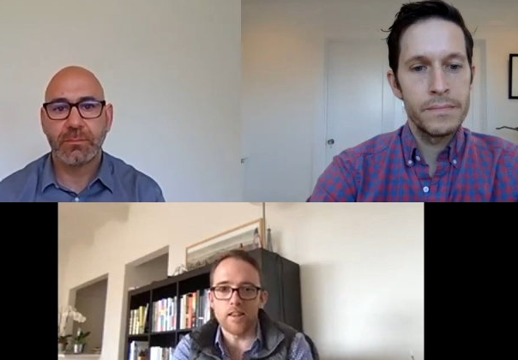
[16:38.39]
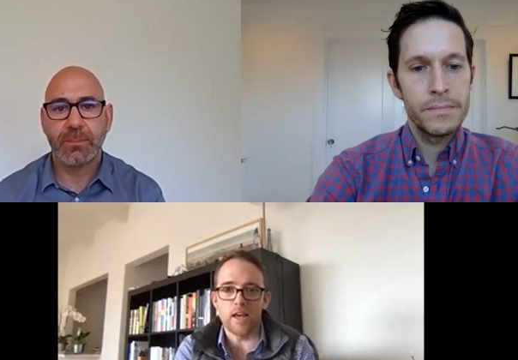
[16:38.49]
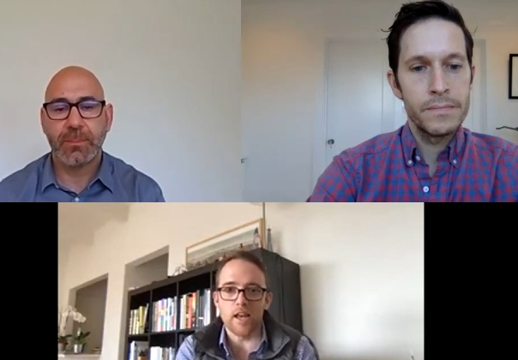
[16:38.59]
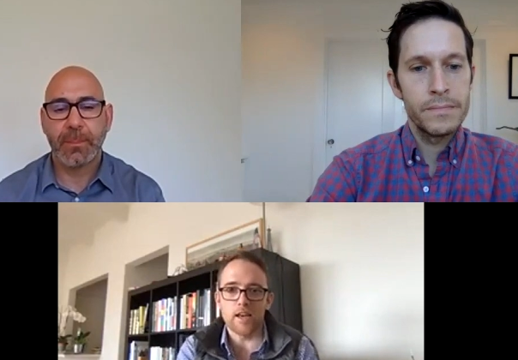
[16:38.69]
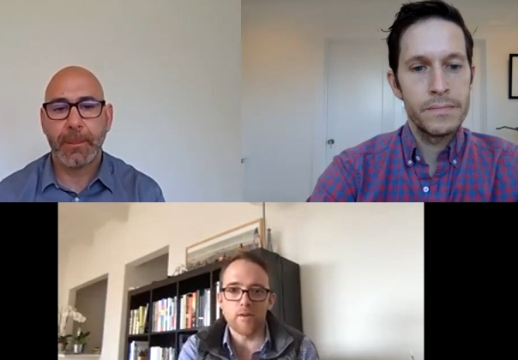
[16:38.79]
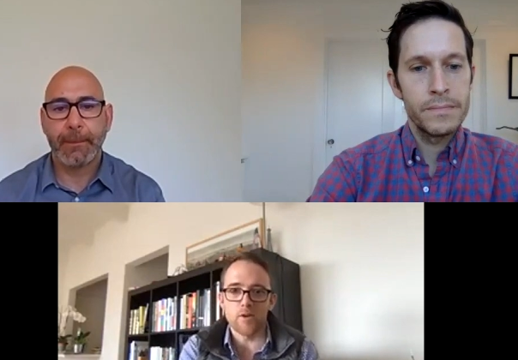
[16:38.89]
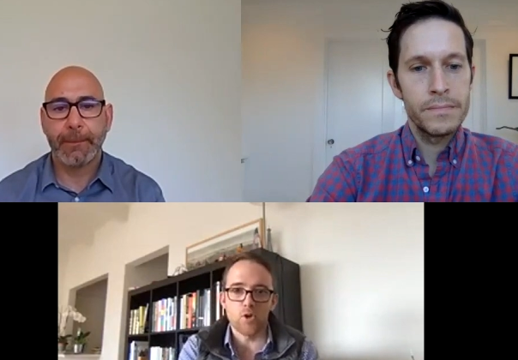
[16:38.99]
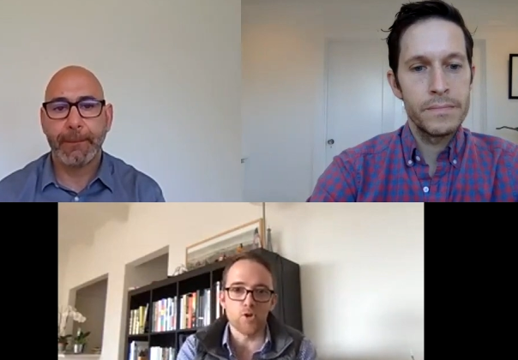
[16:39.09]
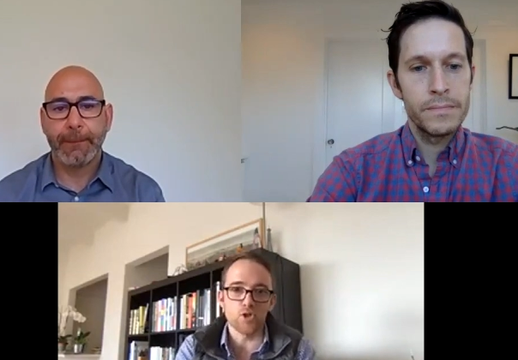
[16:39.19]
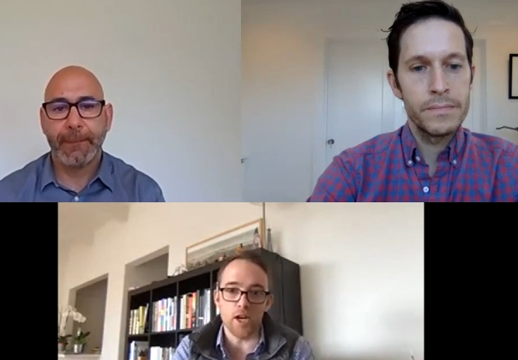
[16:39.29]
Speaker 1: that you
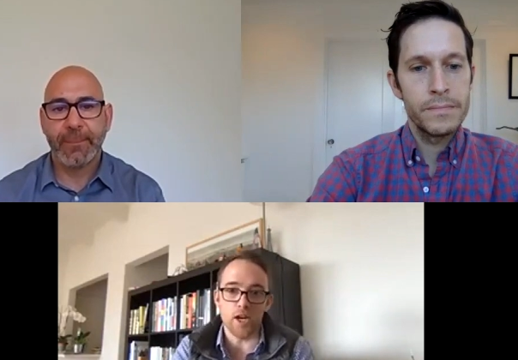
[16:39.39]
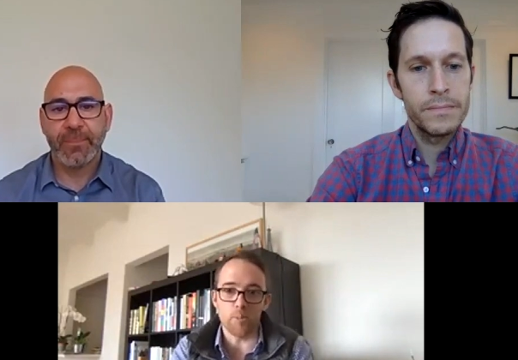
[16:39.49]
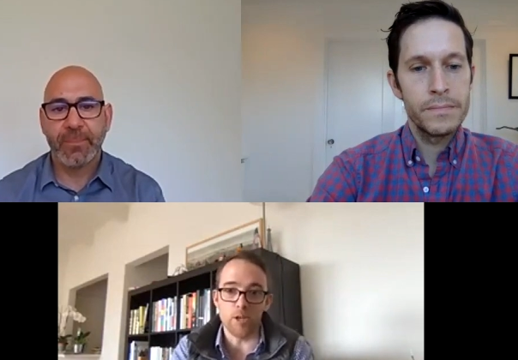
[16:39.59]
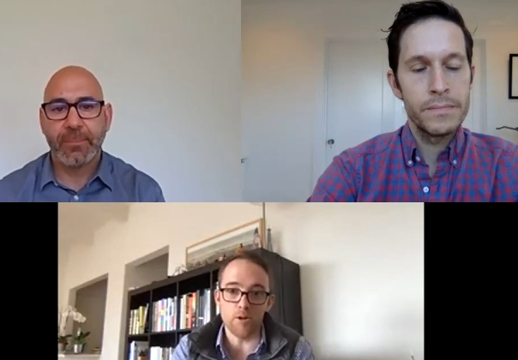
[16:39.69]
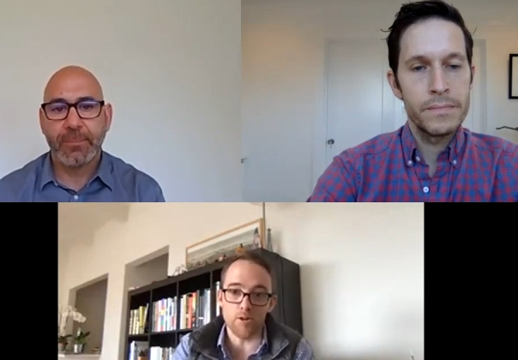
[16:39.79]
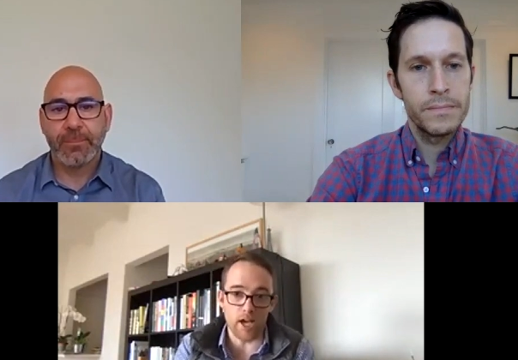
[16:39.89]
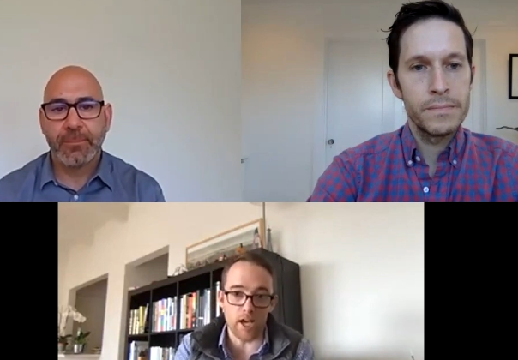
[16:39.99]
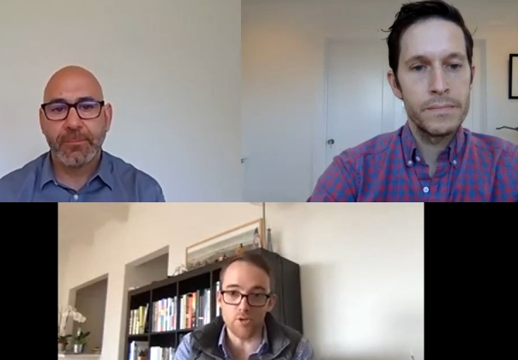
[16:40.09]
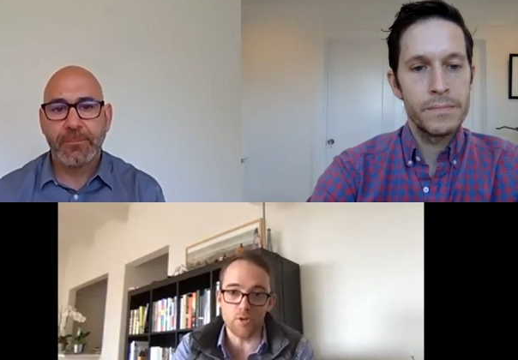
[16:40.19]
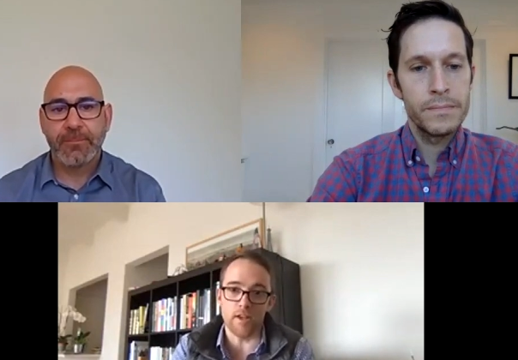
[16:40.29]
could share beyond
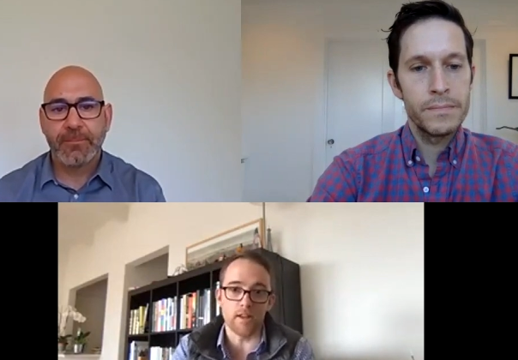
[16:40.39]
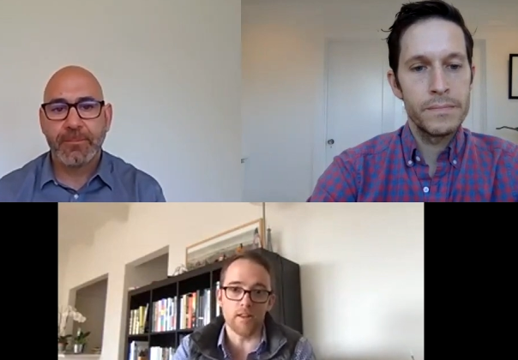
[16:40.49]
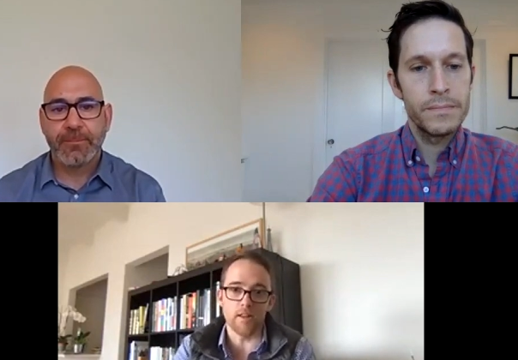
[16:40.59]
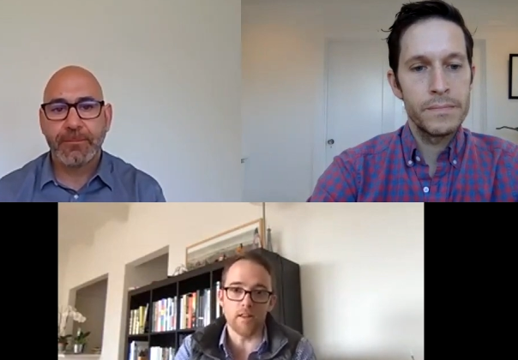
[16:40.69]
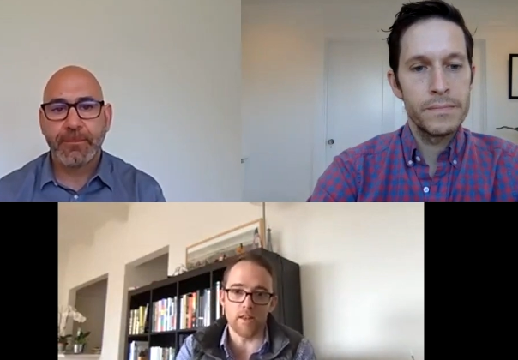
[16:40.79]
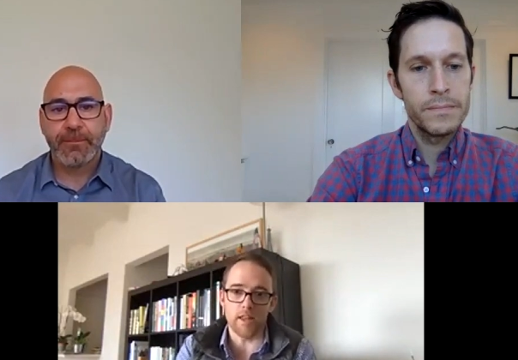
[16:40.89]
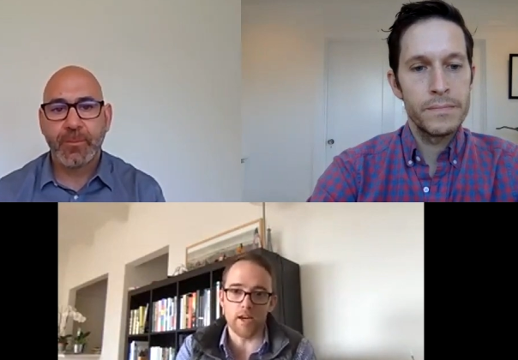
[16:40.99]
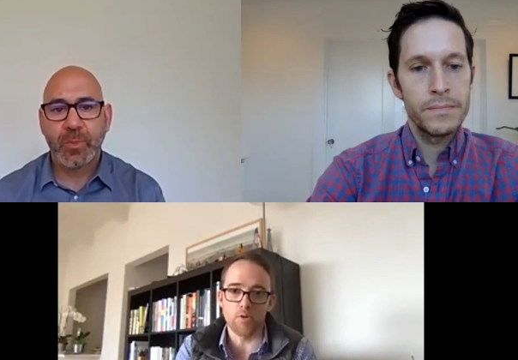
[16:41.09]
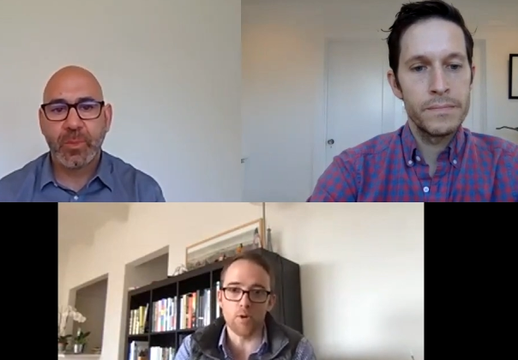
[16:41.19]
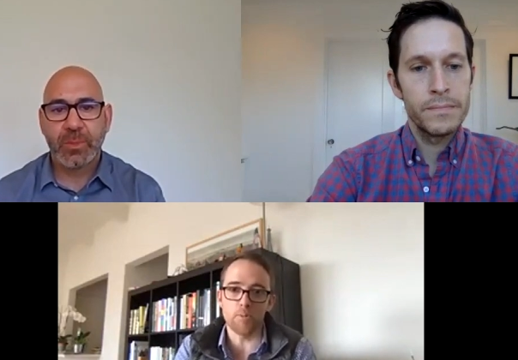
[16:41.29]
actually that that
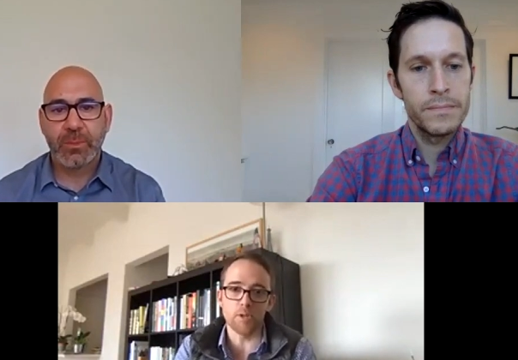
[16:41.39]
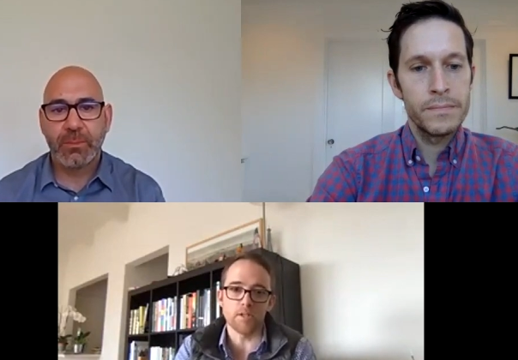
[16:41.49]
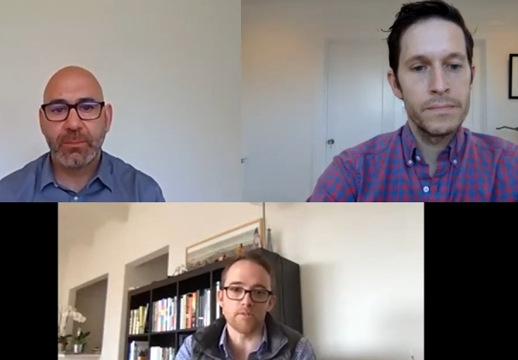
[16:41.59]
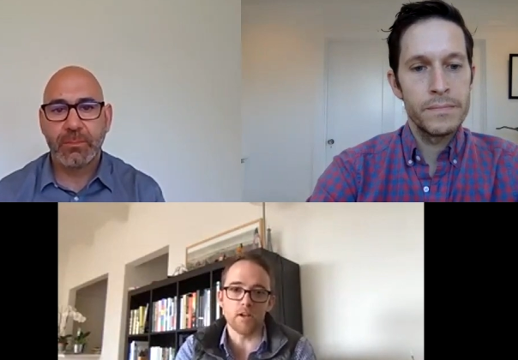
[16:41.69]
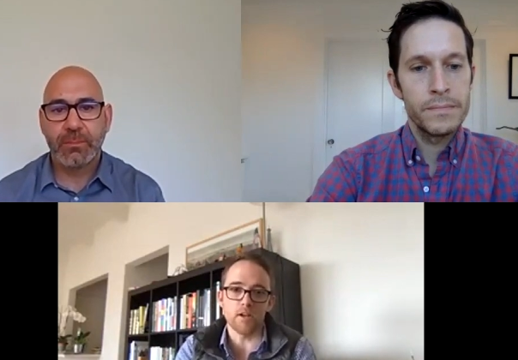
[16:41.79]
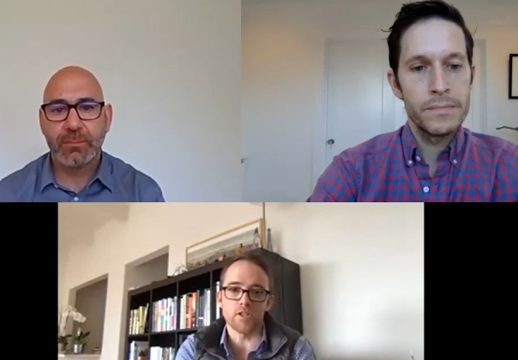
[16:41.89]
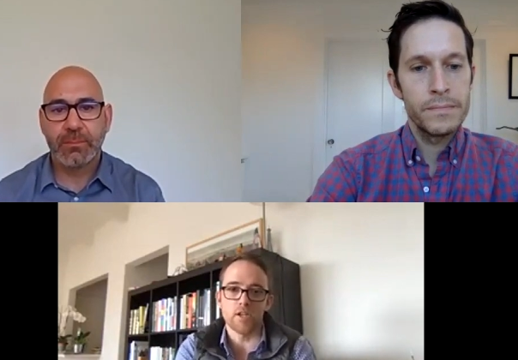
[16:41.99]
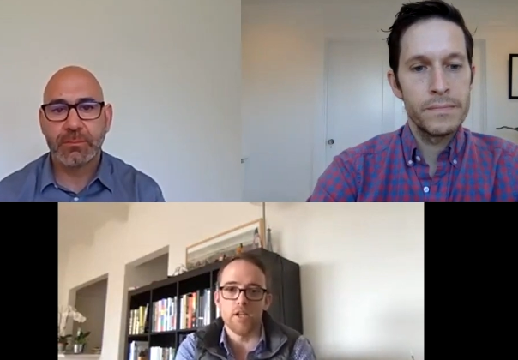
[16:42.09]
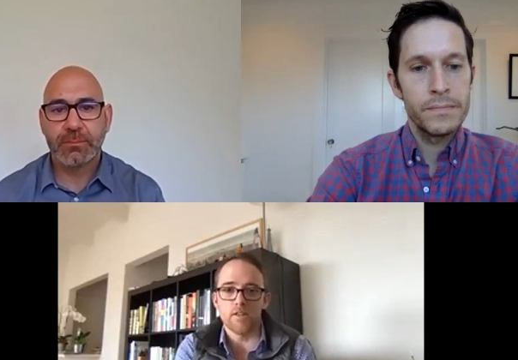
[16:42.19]
that great piece of knowledge